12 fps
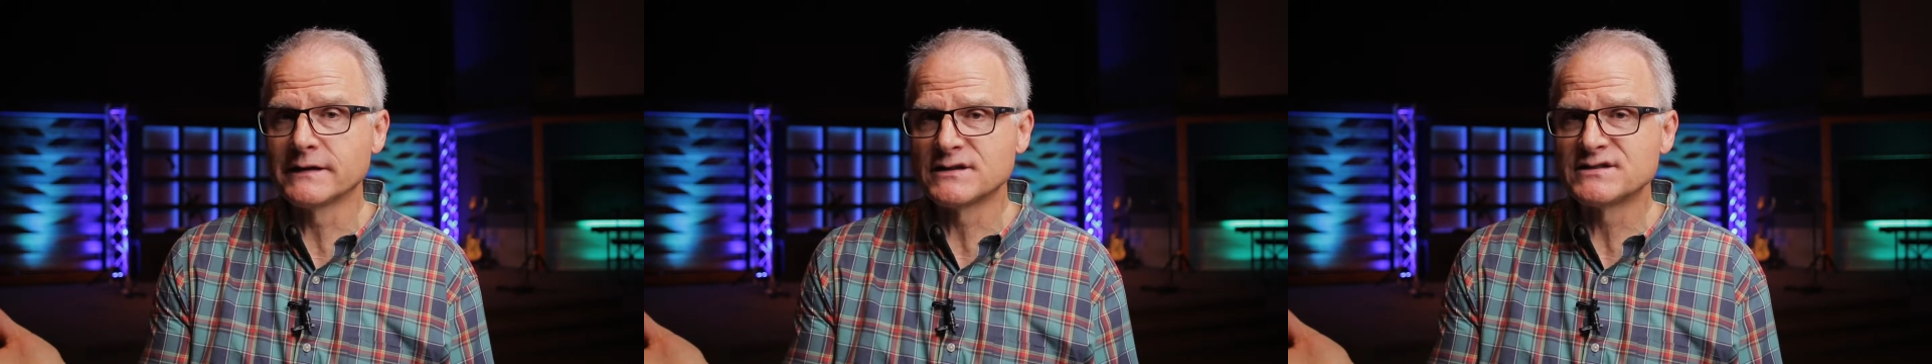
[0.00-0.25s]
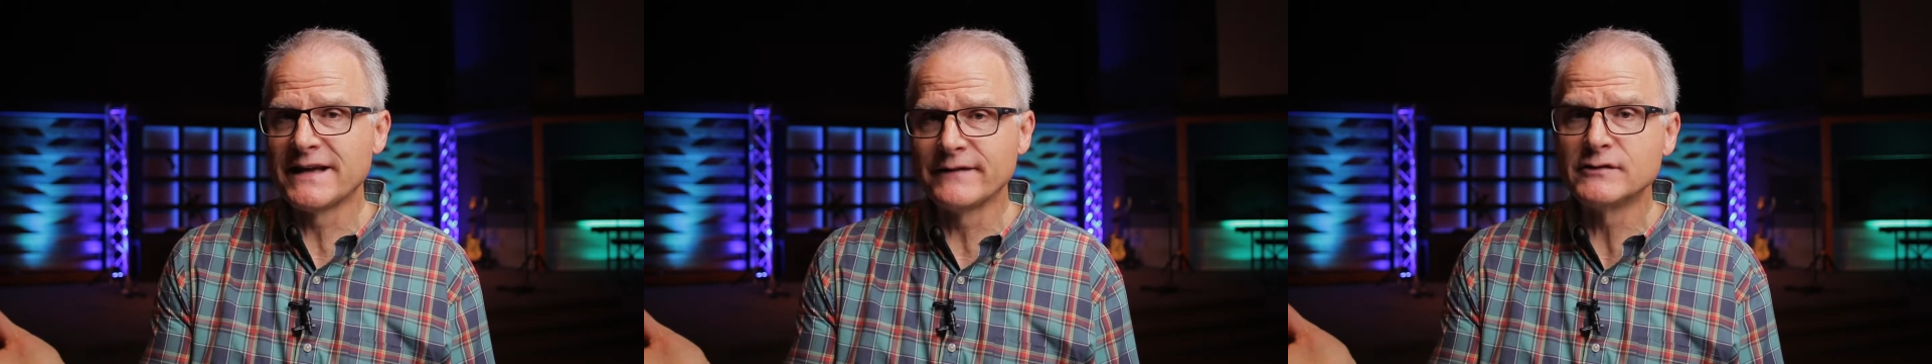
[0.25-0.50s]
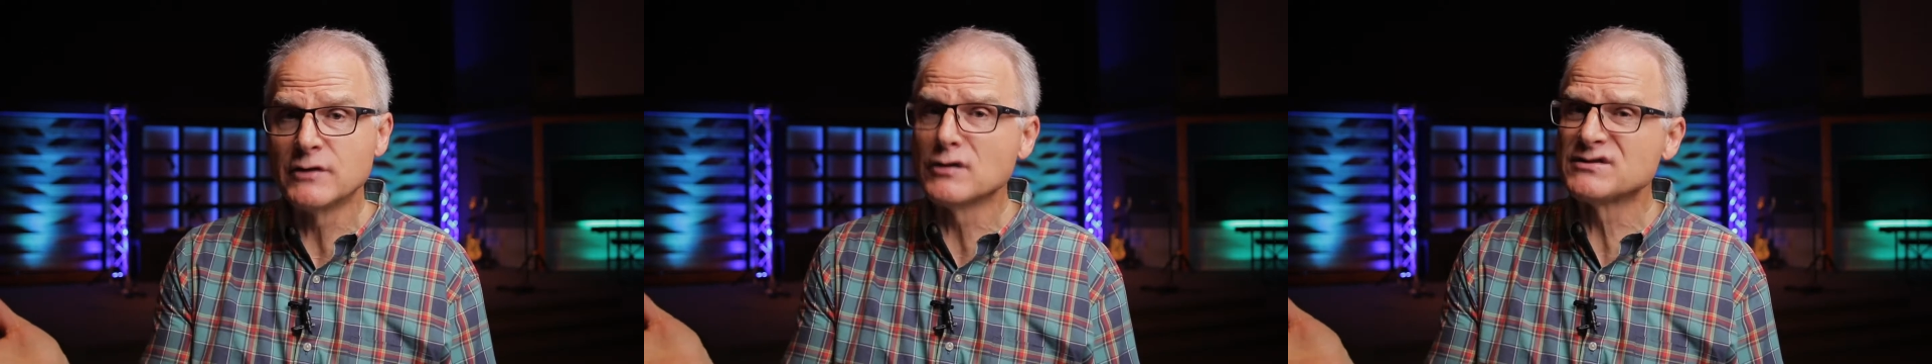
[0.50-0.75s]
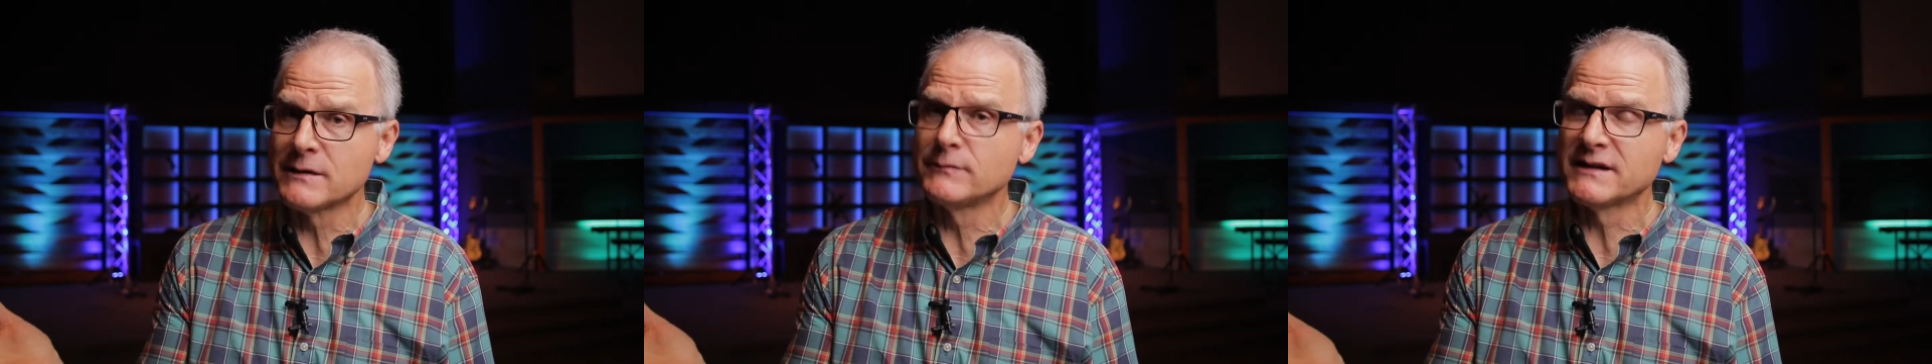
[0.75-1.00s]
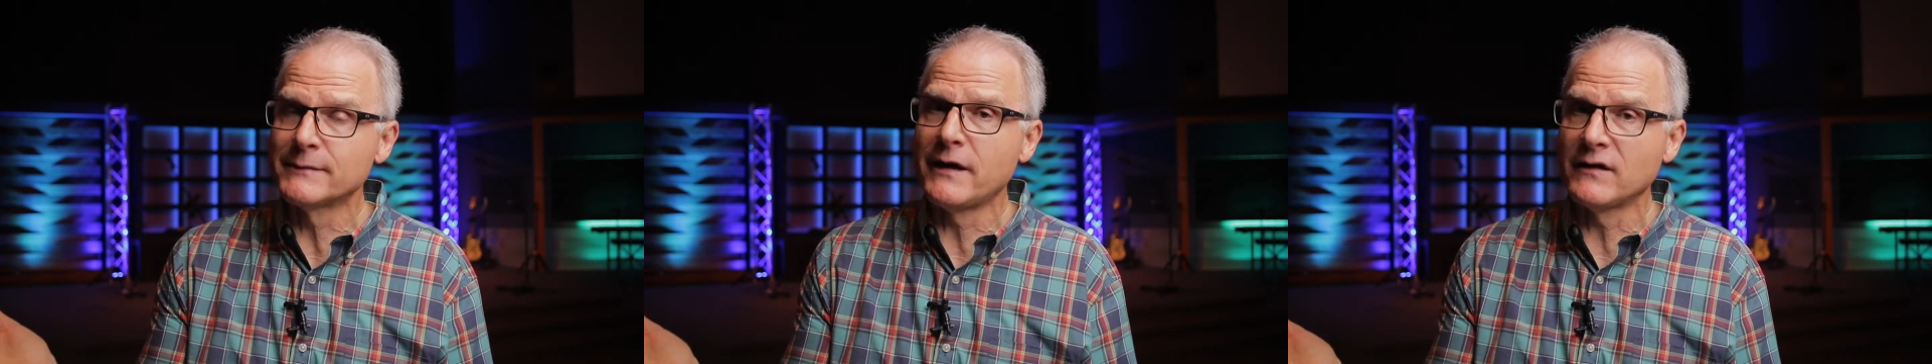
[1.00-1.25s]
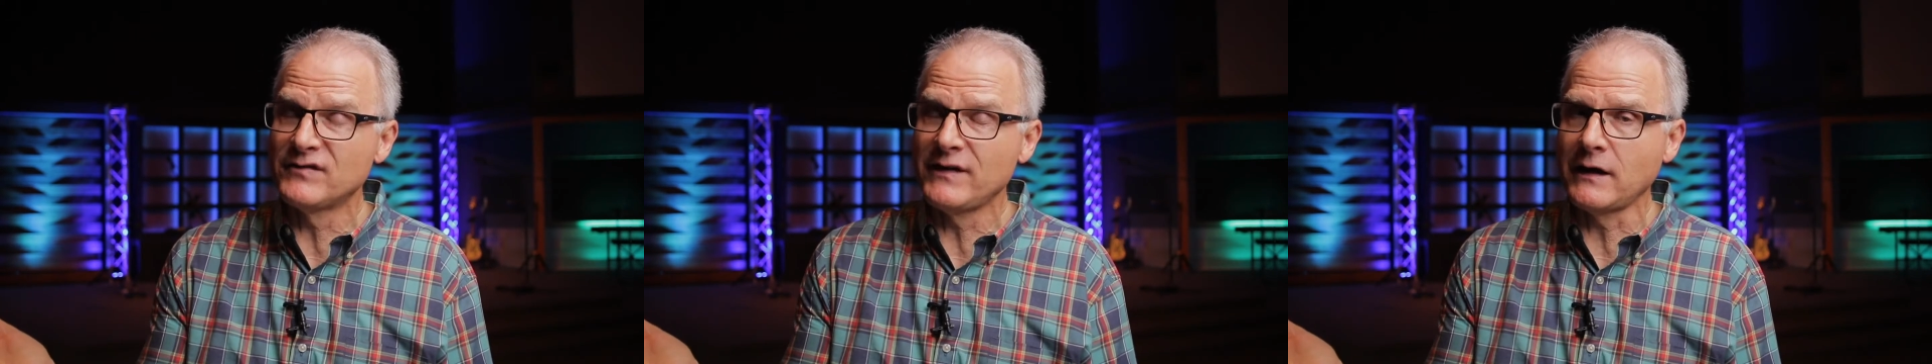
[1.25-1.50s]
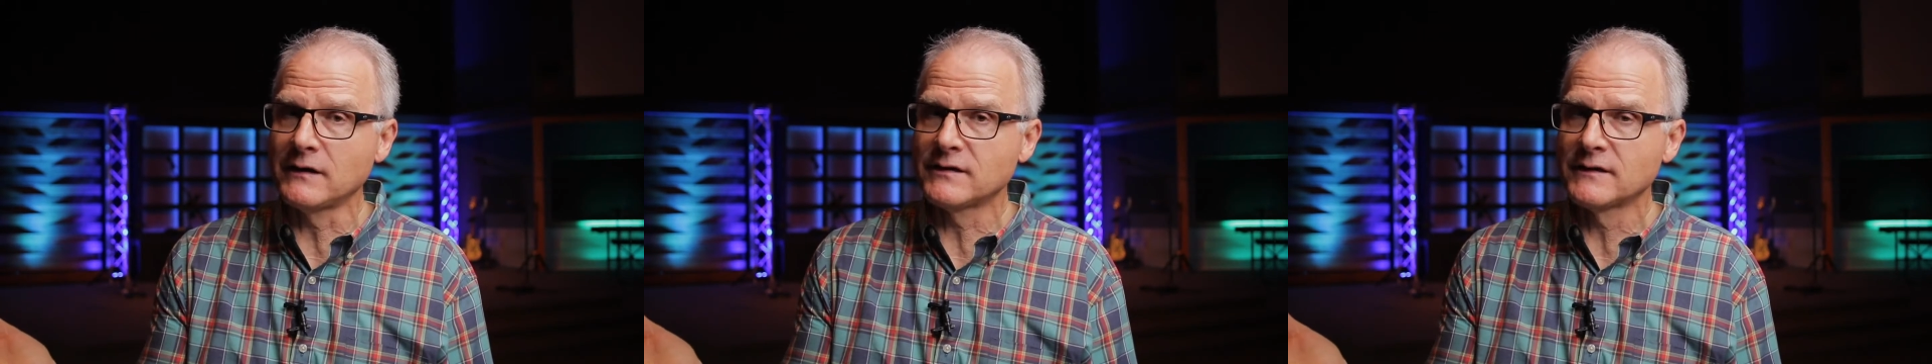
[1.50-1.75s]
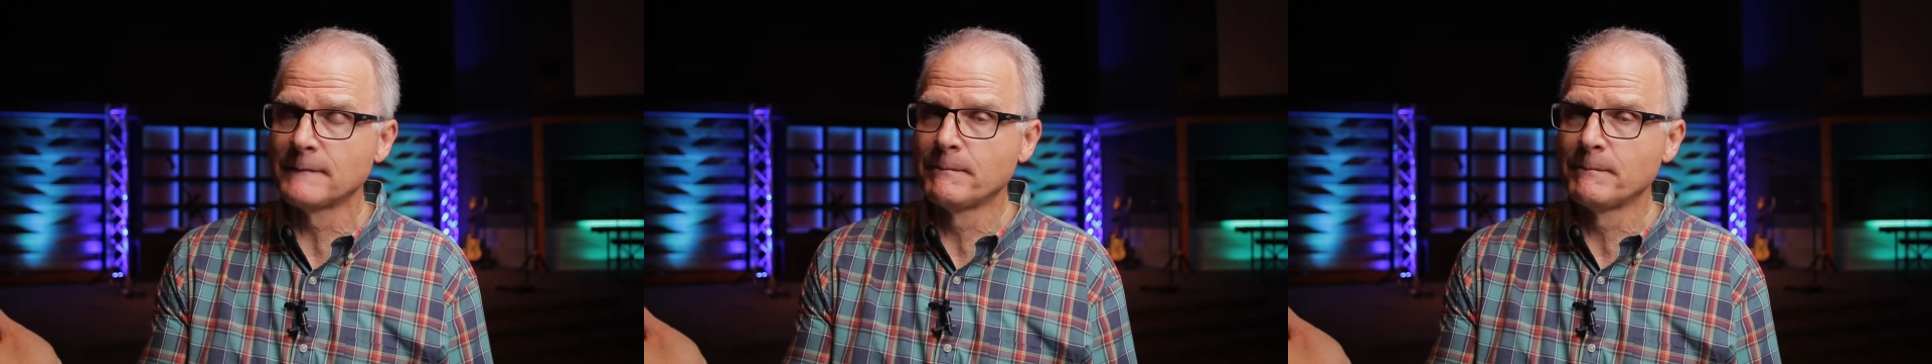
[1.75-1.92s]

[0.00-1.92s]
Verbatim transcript: because David knows something about faith,